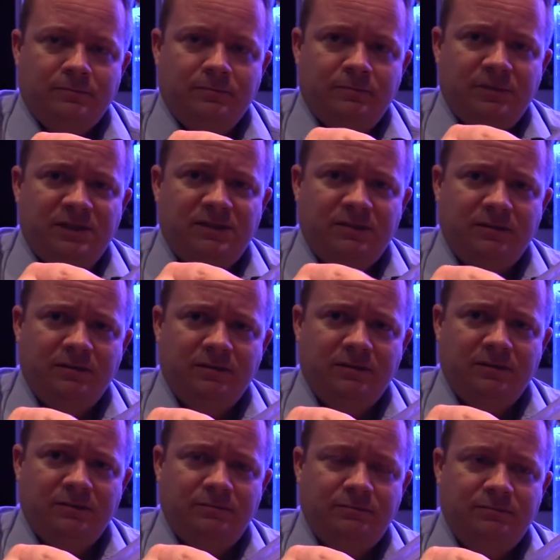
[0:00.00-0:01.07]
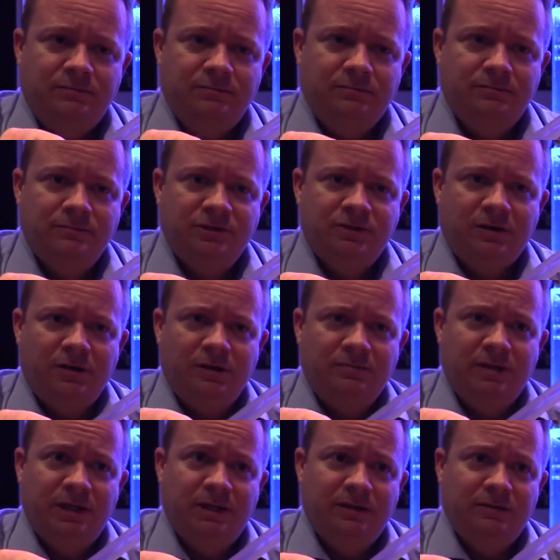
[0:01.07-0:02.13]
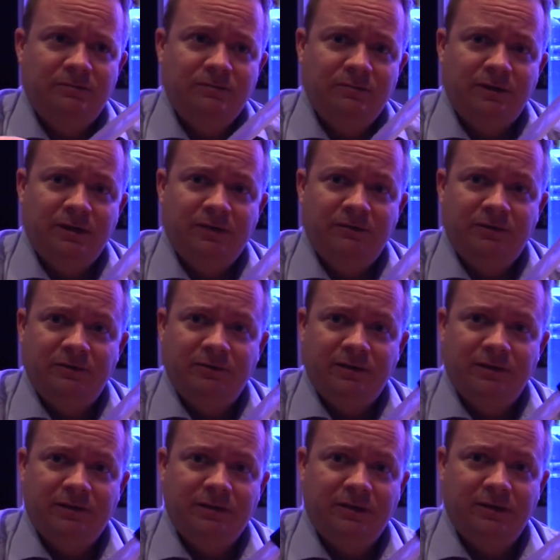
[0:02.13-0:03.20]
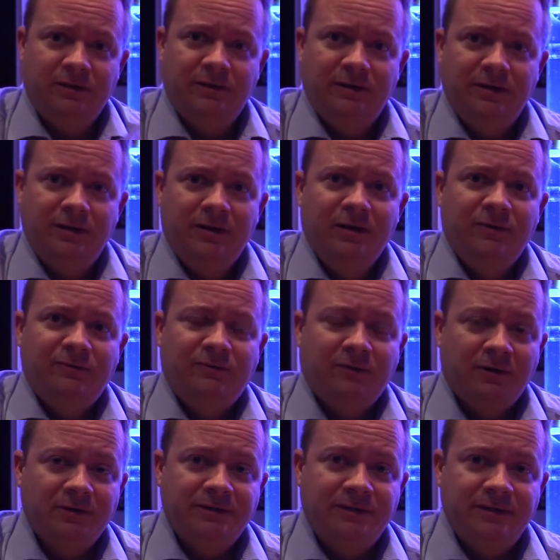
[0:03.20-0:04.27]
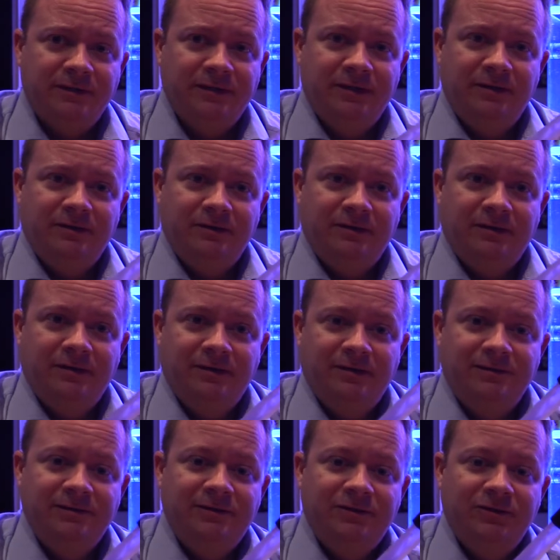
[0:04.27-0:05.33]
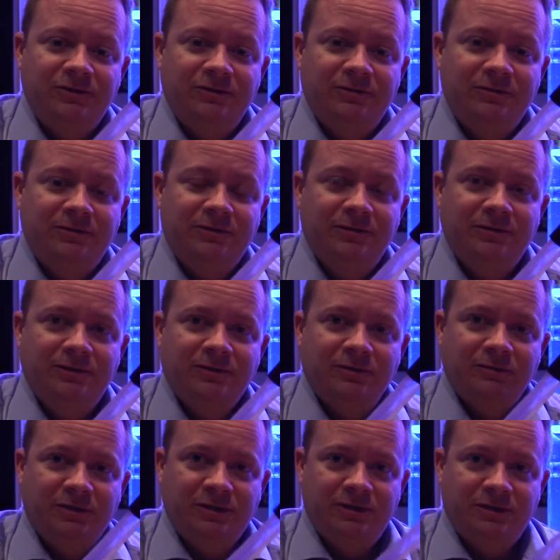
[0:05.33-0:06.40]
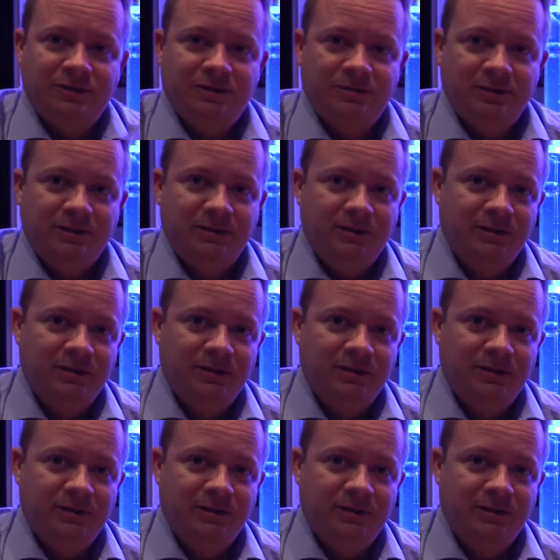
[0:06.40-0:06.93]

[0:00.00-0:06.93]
Mr. Strongman, whatever you want to call it, forced it down onto the rigid tubing.